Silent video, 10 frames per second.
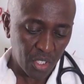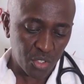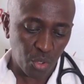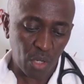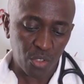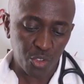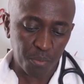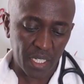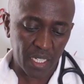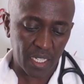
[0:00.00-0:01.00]
So how do you
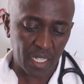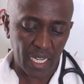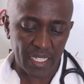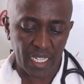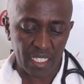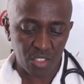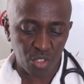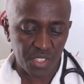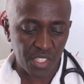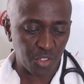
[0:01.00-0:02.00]
make a
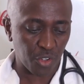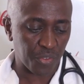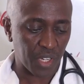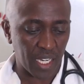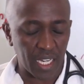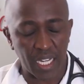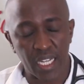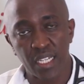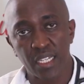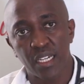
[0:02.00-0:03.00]
diagnosis of
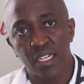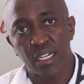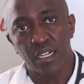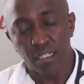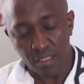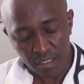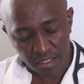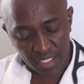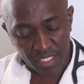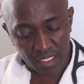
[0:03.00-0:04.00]

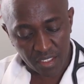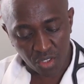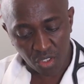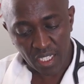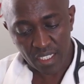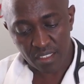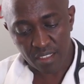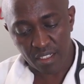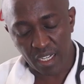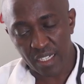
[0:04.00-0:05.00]
seizure disorders,
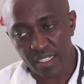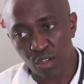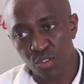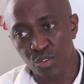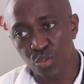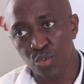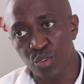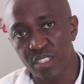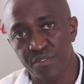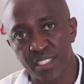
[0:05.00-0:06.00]
and how do you
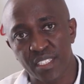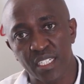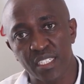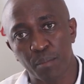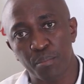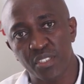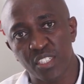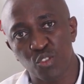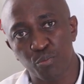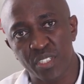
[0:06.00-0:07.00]
investigate a
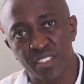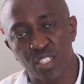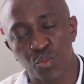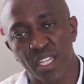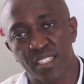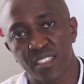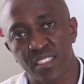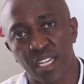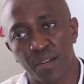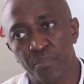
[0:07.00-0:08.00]
patient who presents with a
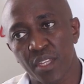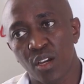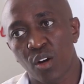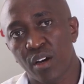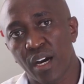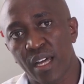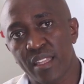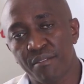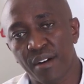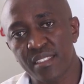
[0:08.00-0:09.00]
seizure?
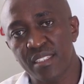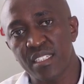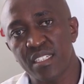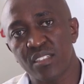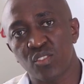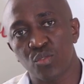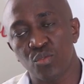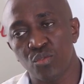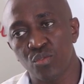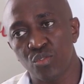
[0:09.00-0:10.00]
The first thing is
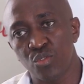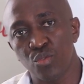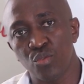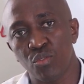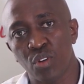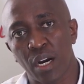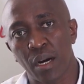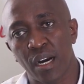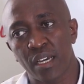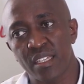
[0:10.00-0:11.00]
to do
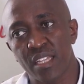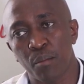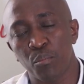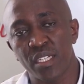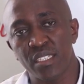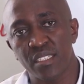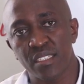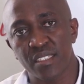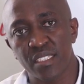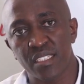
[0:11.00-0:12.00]
either a brain
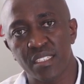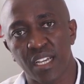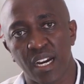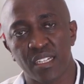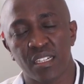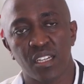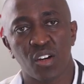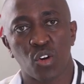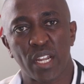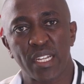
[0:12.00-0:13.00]
CT scan
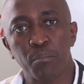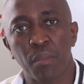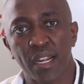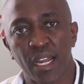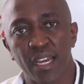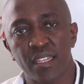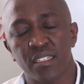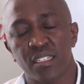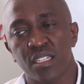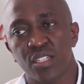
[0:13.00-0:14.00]
or an MRI,
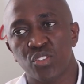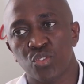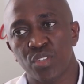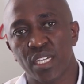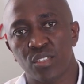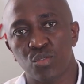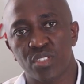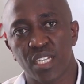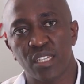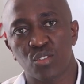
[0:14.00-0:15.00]
so that you
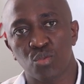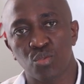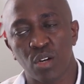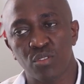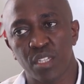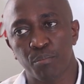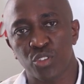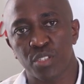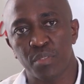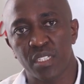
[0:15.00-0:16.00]
try to rule out the
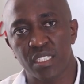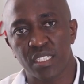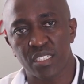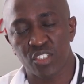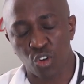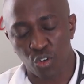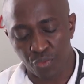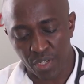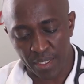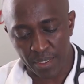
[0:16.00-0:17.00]
possibilities of